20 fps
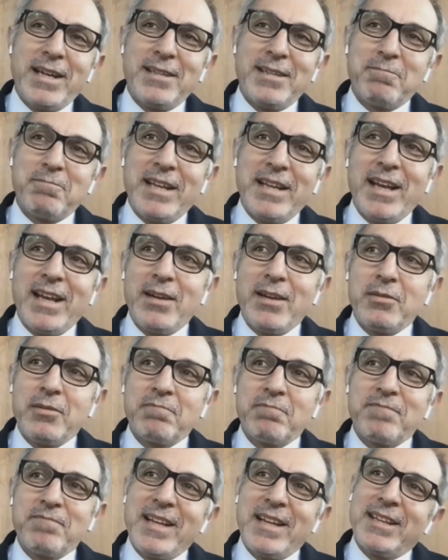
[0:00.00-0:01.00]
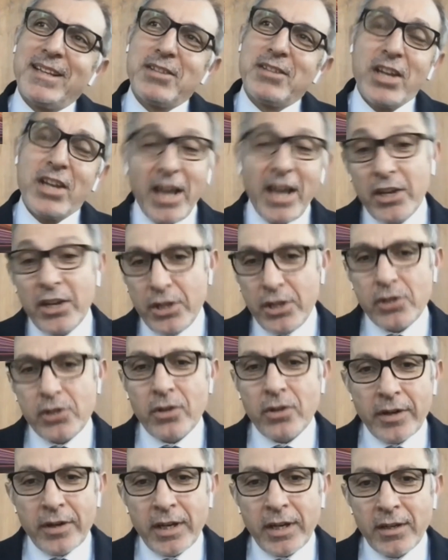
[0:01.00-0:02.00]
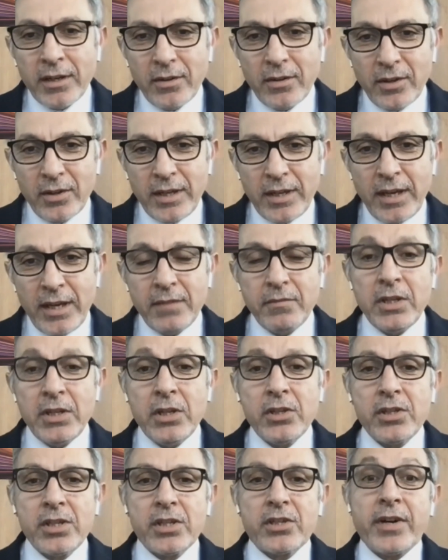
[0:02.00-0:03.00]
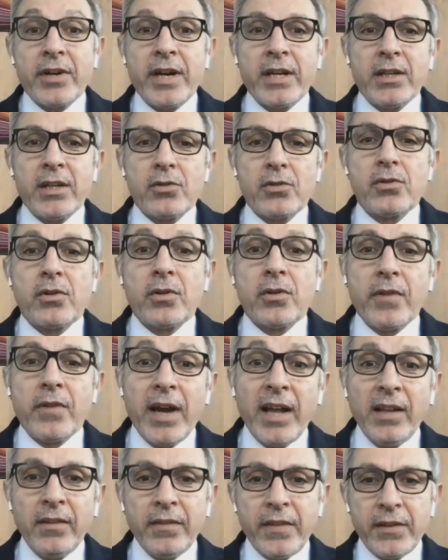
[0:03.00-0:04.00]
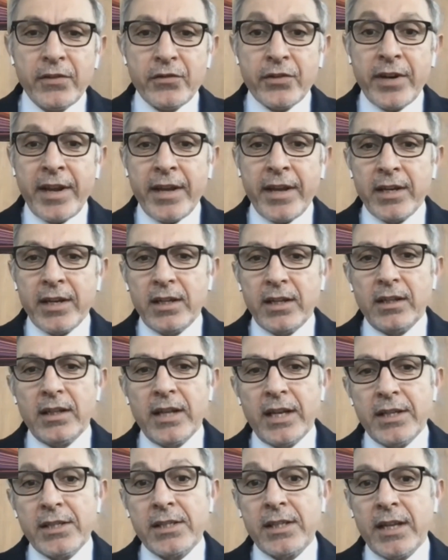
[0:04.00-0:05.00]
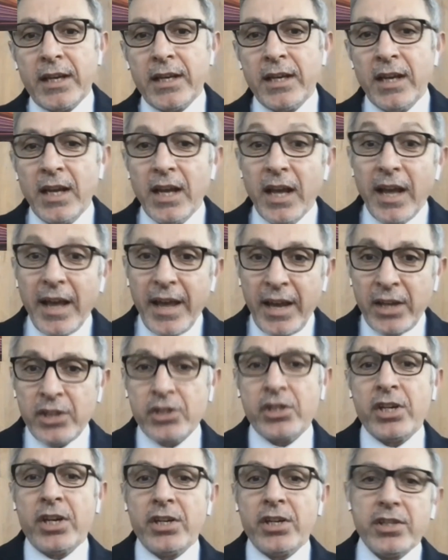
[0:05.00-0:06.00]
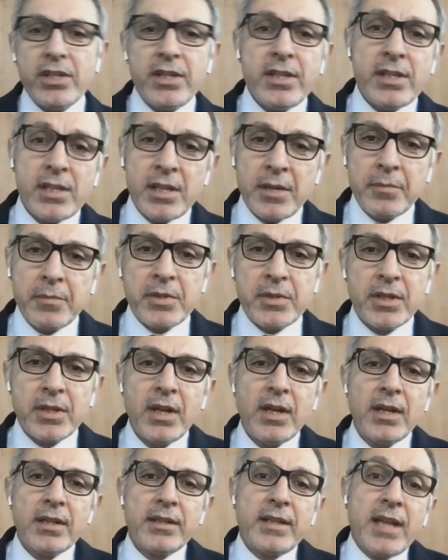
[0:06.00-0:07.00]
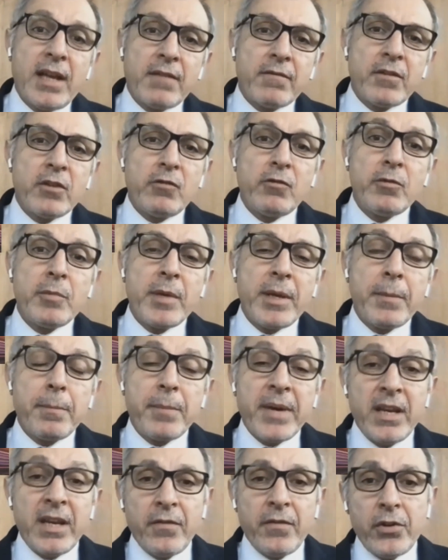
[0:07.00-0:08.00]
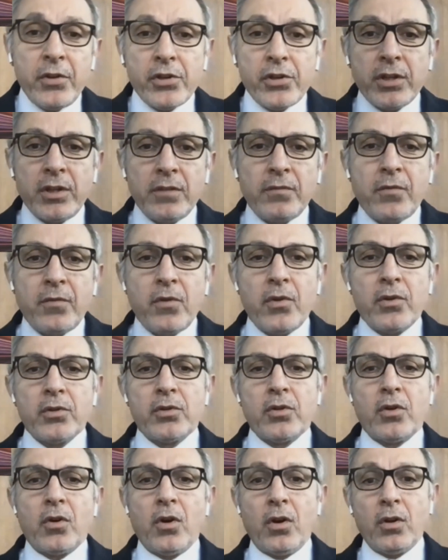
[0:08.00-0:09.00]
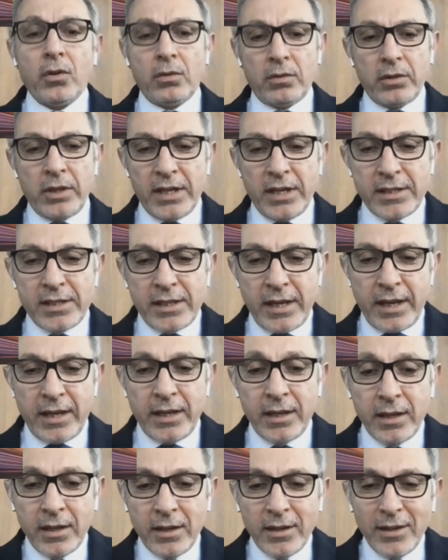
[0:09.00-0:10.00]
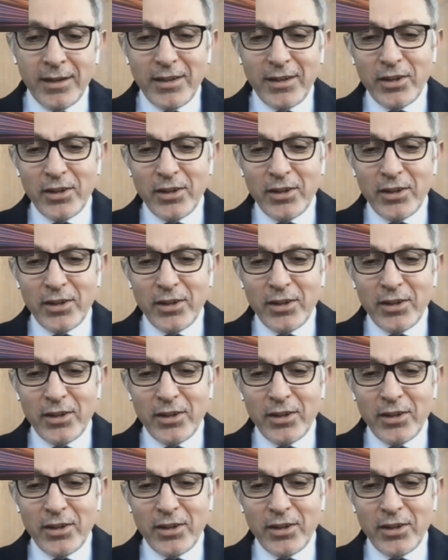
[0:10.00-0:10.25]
a history. Okay, we need to create a sort of healthy triangle, let's say, exchange systems that will be beneficial for the all, let's say,